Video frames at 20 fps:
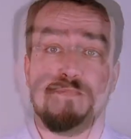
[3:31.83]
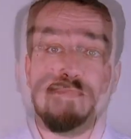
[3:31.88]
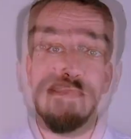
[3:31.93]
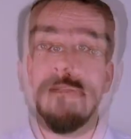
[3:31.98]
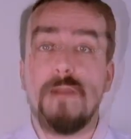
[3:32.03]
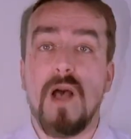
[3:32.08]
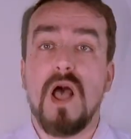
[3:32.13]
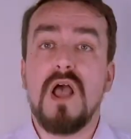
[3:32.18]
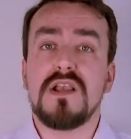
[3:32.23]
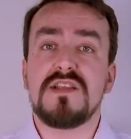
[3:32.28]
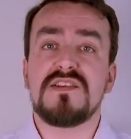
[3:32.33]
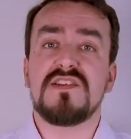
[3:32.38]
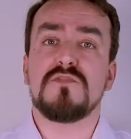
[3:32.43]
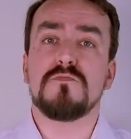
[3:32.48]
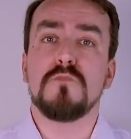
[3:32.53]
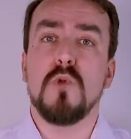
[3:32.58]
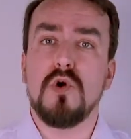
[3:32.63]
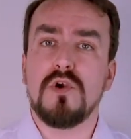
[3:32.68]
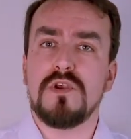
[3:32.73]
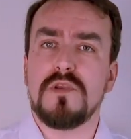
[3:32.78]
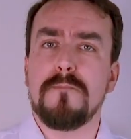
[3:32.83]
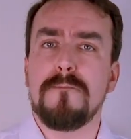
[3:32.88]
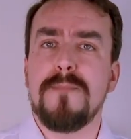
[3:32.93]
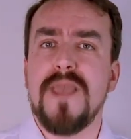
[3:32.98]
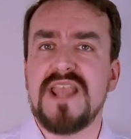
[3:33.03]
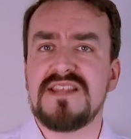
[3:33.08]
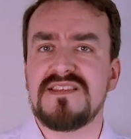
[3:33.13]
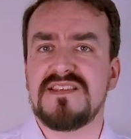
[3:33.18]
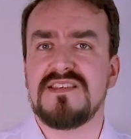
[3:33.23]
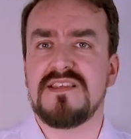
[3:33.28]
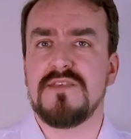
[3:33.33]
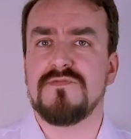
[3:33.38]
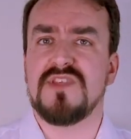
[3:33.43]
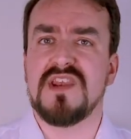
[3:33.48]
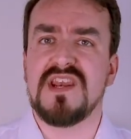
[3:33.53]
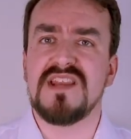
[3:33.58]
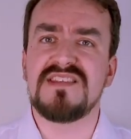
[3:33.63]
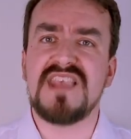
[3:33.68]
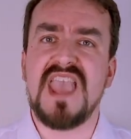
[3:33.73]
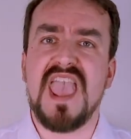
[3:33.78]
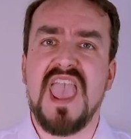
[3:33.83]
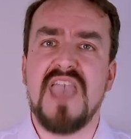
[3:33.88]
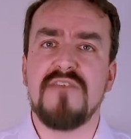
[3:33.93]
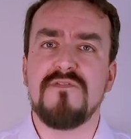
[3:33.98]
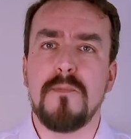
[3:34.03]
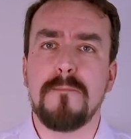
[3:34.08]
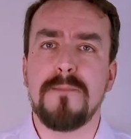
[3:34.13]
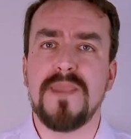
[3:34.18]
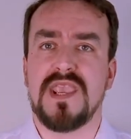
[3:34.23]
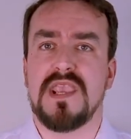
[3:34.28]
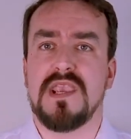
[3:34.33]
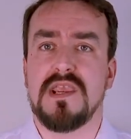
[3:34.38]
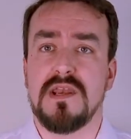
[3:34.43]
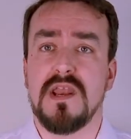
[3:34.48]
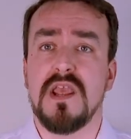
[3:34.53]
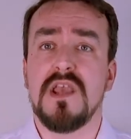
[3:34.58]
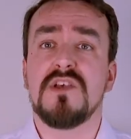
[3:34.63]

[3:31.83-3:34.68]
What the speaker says: The market is more competitive than it's ever been,